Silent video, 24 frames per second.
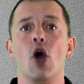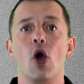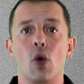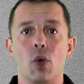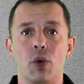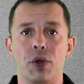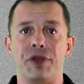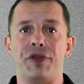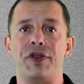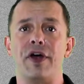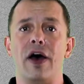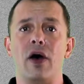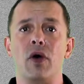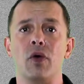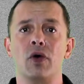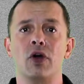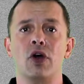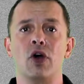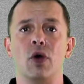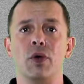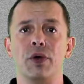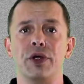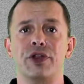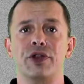without
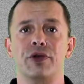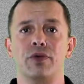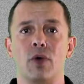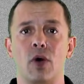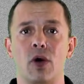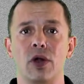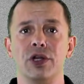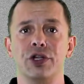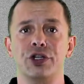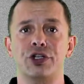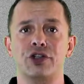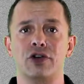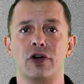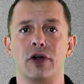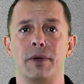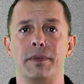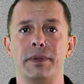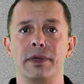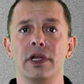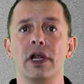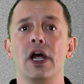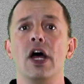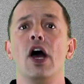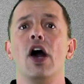going through all the
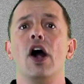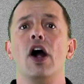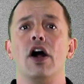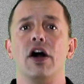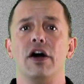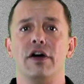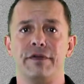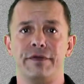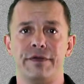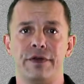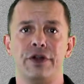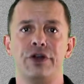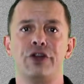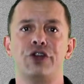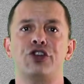trouble of